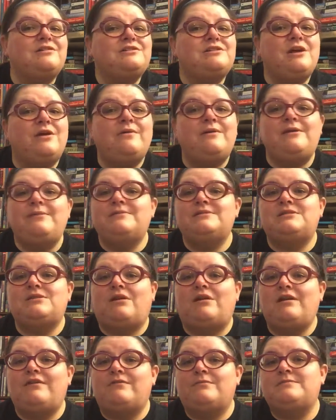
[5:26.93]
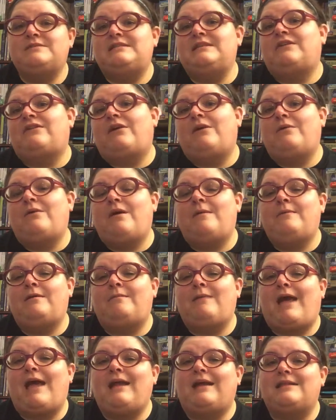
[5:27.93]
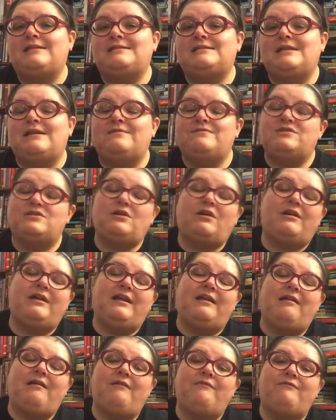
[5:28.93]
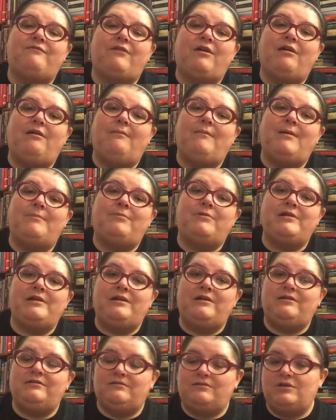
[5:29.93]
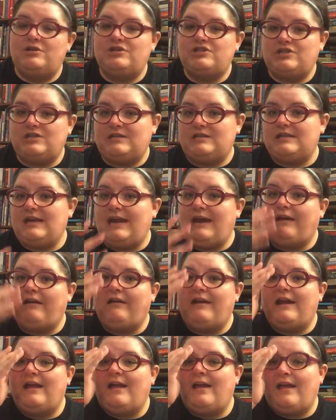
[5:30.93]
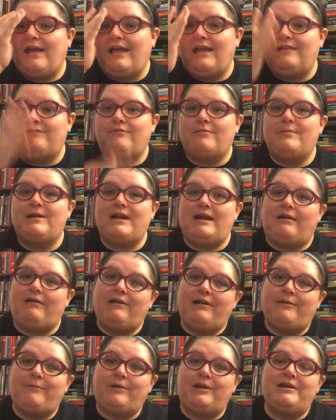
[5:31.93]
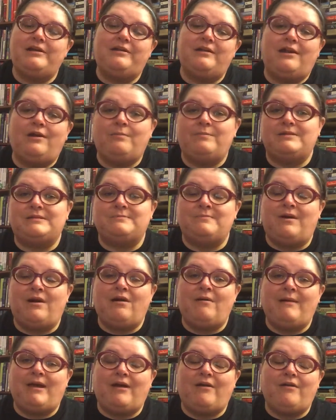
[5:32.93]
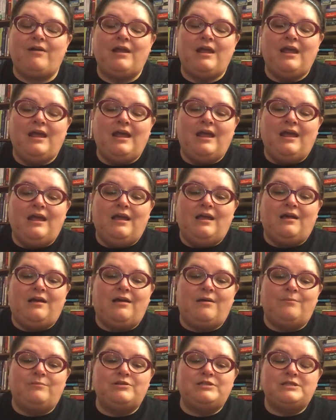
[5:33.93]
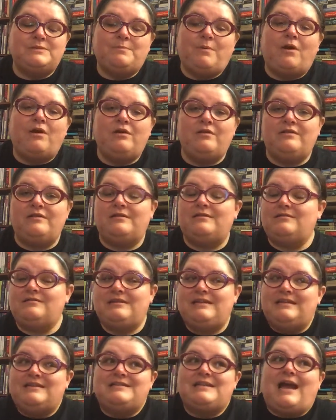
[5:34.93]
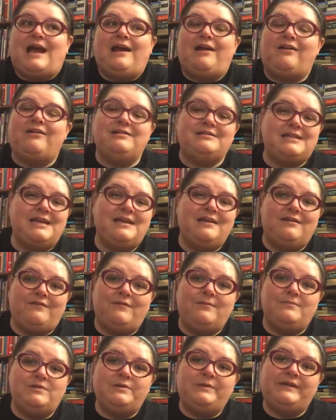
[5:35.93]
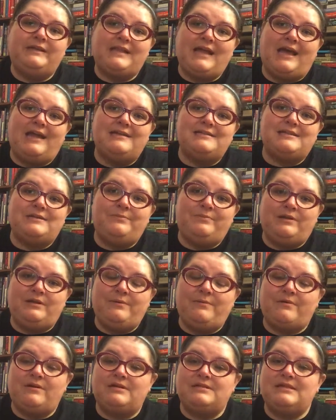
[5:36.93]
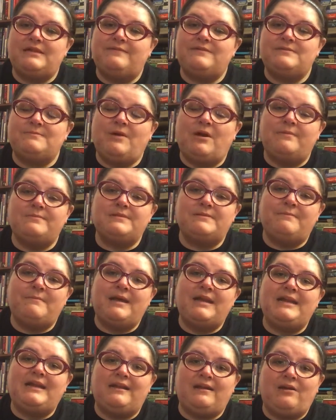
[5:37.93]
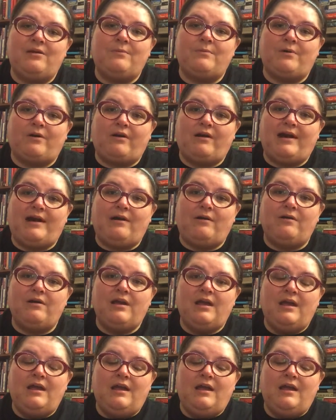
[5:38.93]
So he was starting from zero, coming back instead of starting from a pretty cushioned area and from an area where he could help his mom out, which is part of the entire intent of him doing that, is he really wanted to give his mom some money and help her out.